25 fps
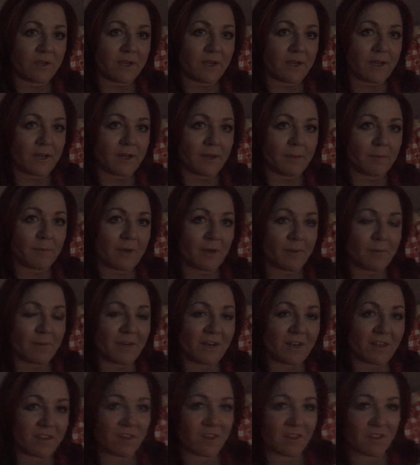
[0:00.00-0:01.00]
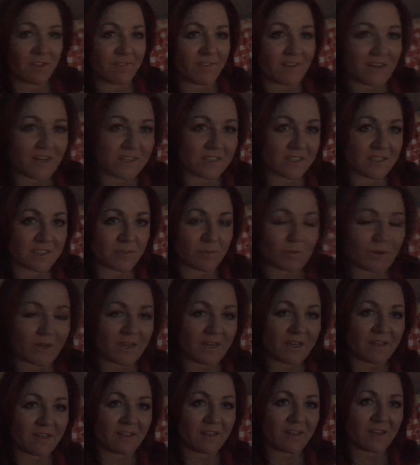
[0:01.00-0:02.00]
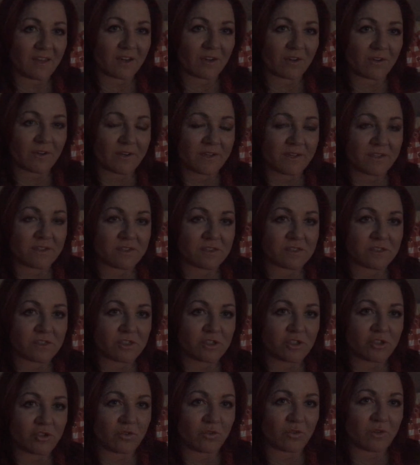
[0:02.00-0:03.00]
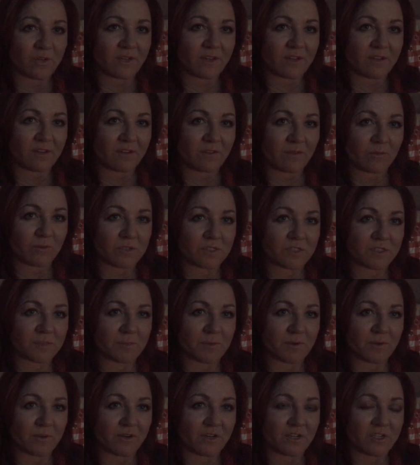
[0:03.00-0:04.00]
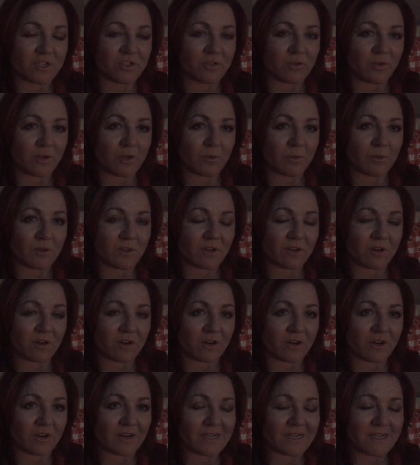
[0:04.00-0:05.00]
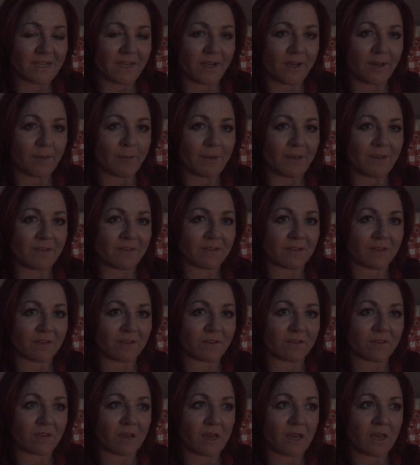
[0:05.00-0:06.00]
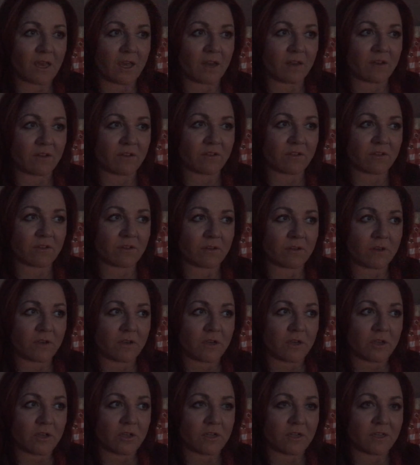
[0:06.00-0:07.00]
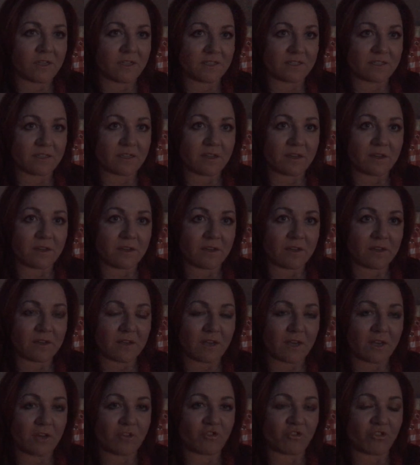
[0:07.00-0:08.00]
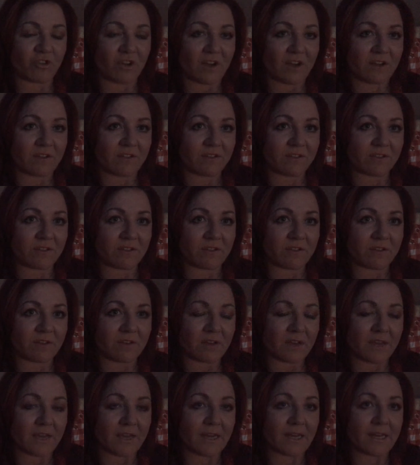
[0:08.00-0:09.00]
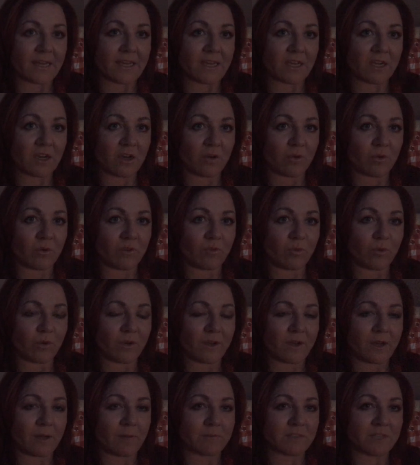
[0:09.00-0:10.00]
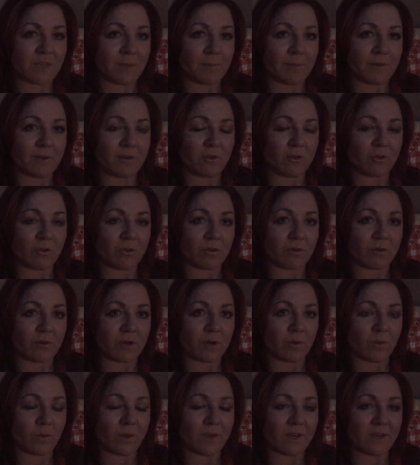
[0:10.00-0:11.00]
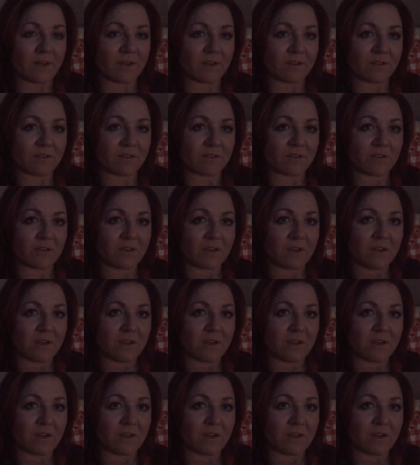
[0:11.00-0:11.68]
I think the fastest way there is to join with Spirit, join with God on a daily basis, and listen and trust and let go of what comes up in your awareness.